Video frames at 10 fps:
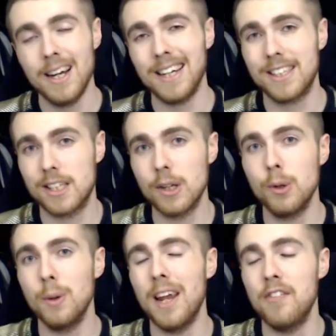And
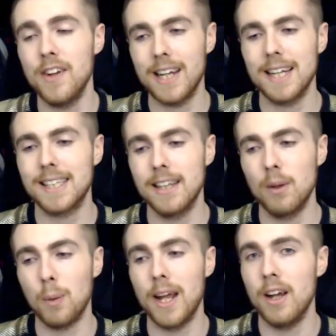two, if it gets in
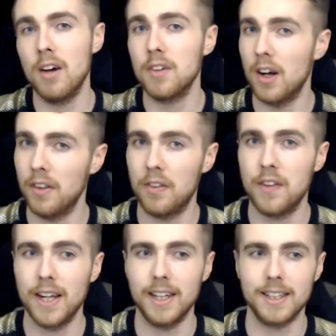the way of other
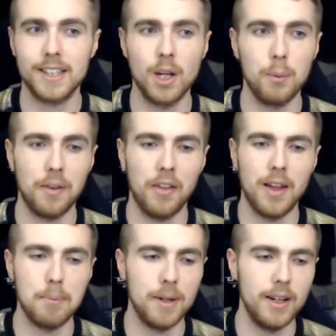things, so whether
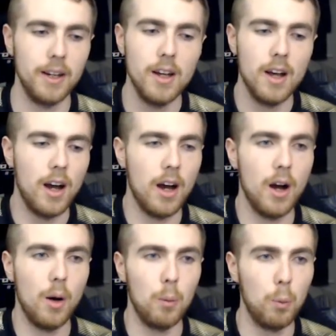that be
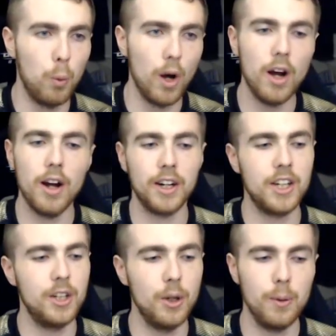uh,
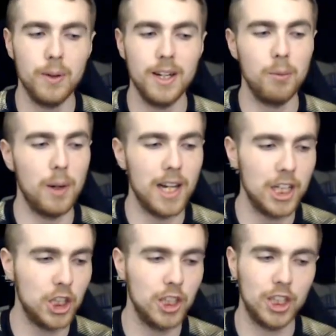work, uni,
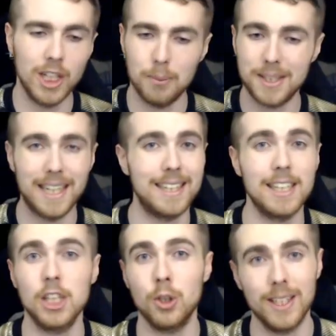relationships,
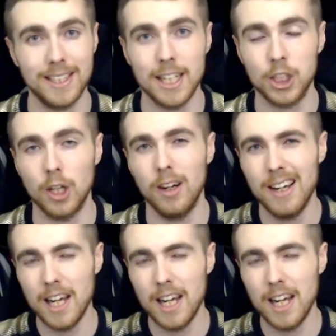etc, etc.